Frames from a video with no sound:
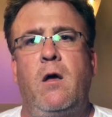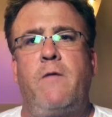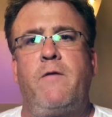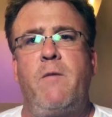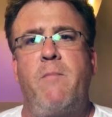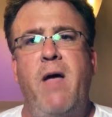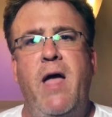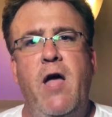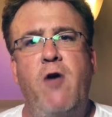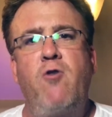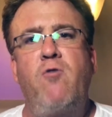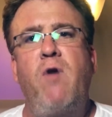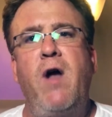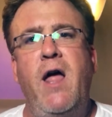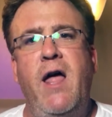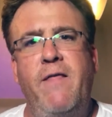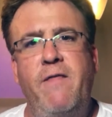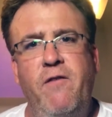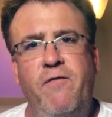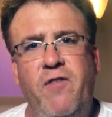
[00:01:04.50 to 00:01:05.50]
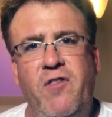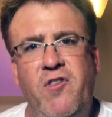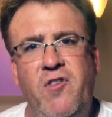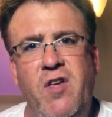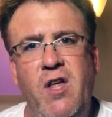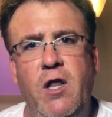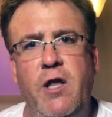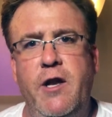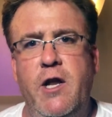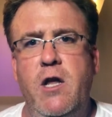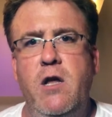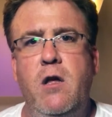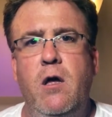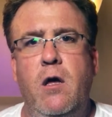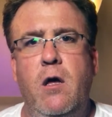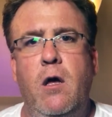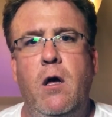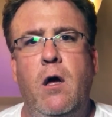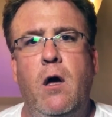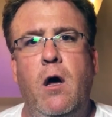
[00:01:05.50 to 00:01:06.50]
the man who ran the facility
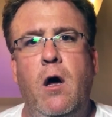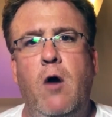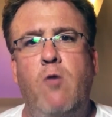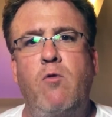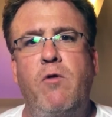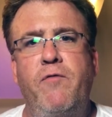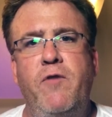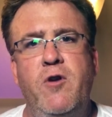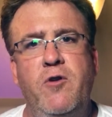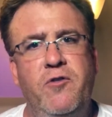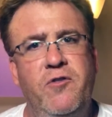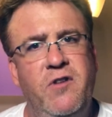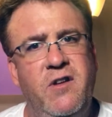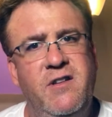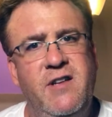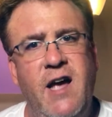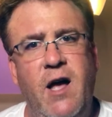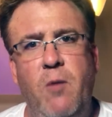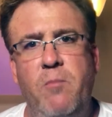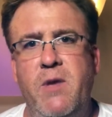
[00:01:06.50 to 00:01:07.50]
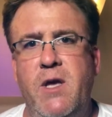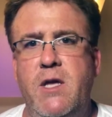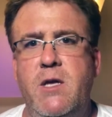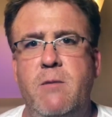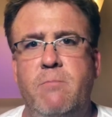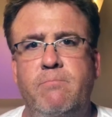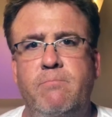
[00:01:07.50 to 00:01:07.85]
uh, refused to tell me.